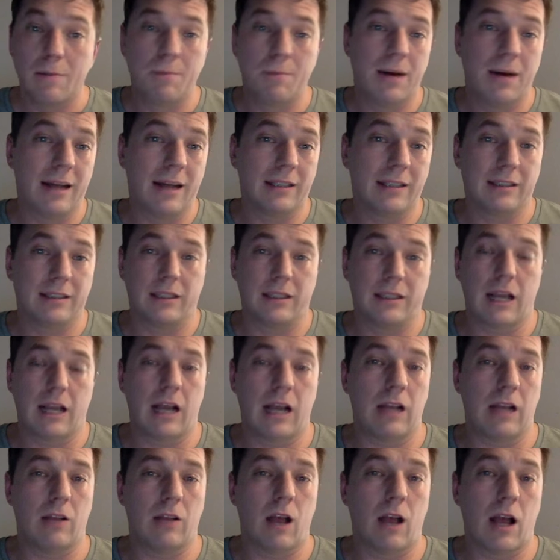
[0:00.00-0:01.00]
But
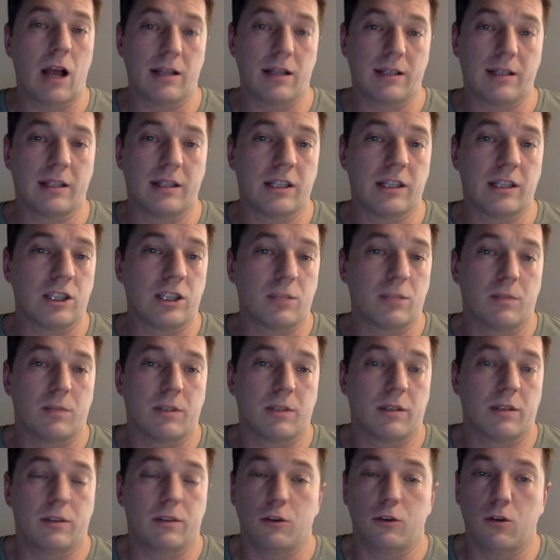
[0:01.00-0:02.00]
as a
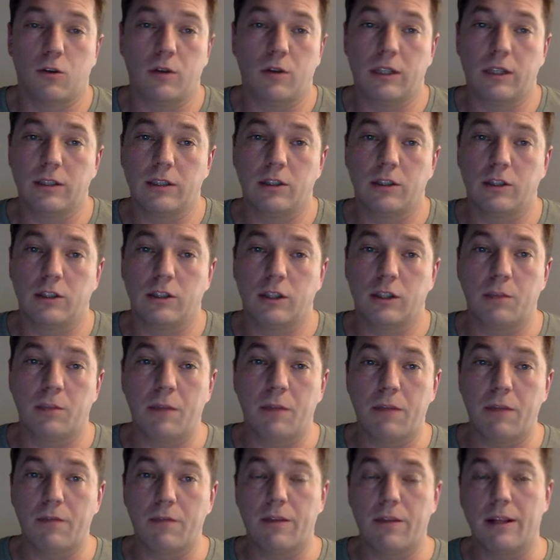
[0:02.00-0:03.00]
customer, you know, he's not going to
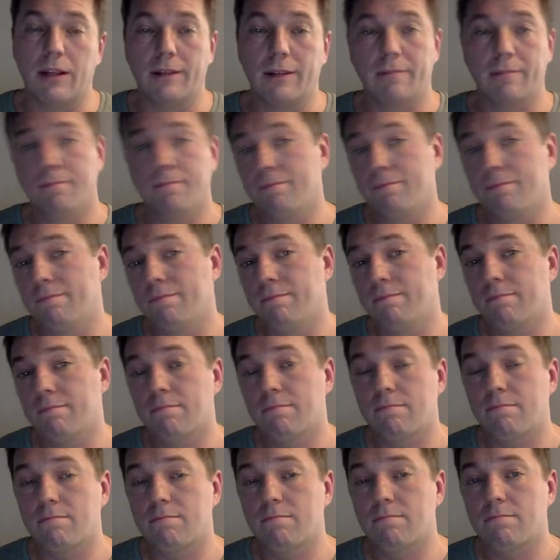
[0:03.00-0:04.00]
pay for
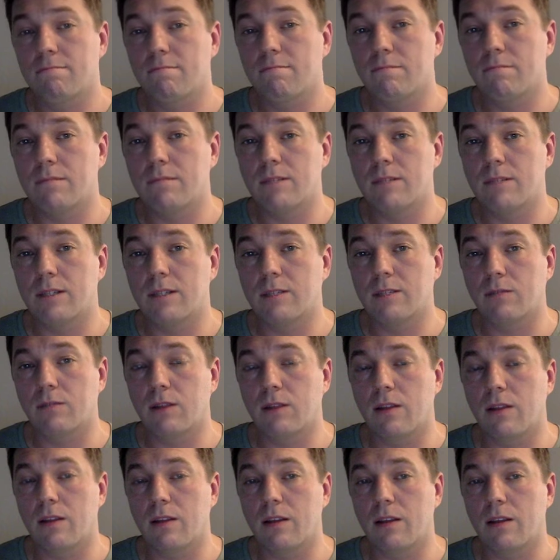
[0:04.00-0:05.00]
that. That's what
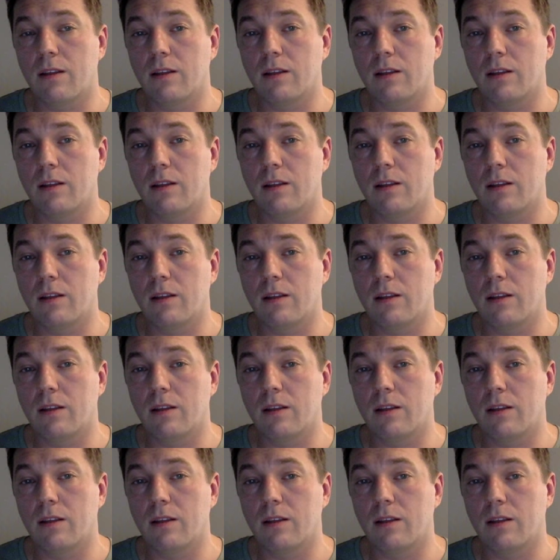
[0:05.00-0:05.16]
I think.